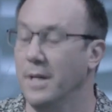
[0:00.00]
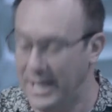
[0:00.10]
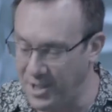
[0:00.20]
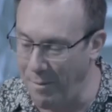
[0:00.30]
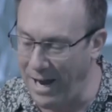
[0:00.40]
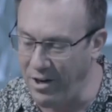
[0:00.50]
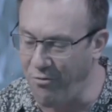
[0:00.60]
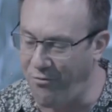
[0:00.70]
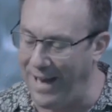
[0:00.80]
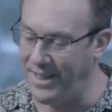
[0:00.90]
As a matter of
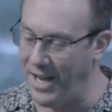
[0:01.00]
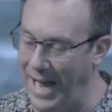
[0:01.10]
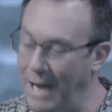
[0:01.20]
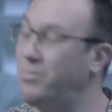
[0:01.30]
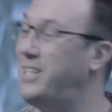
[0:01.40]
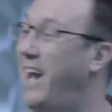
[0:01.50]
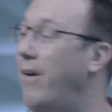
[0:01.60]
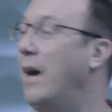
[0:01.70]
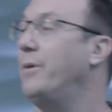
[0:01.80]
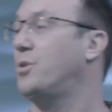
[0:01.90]
fact, the name
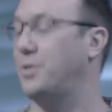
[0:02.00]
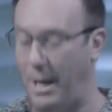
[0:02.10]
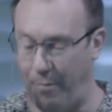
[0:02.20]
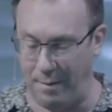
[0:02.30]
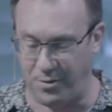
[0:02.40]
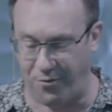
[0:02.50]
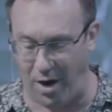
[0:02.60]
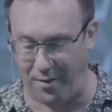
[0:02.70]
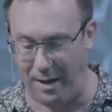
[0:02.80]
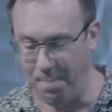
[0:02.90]
Terah, which was Abraham's
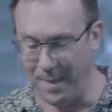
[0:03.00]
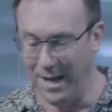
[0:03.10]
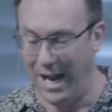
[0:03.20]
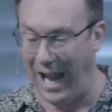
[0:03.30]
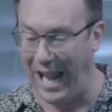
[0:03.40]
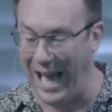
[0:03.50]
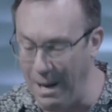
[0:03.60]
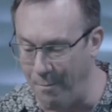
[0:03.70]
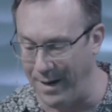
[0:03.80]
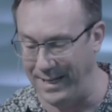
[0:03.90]
father,
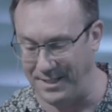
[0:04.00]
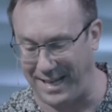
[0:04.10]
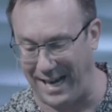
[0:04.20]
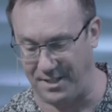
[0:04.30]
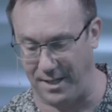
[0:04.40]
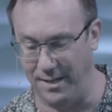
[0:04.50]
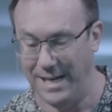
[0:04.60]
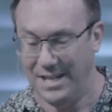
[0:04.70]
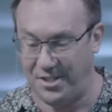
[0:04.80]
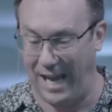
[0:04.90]
Laban, his cousin,
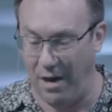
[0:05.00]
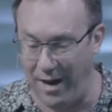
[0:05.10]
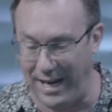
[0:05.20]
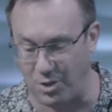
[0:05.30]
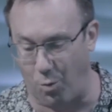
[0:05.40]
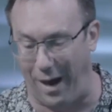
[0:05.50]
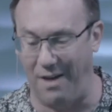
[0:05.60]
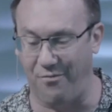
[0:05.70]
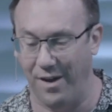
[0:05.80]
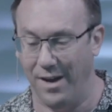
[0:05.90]
Sarah, his
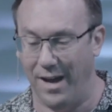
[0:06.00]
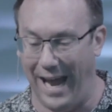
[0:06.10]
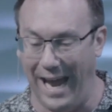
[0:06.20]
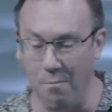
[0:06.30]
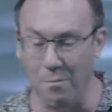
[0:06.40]
wife, and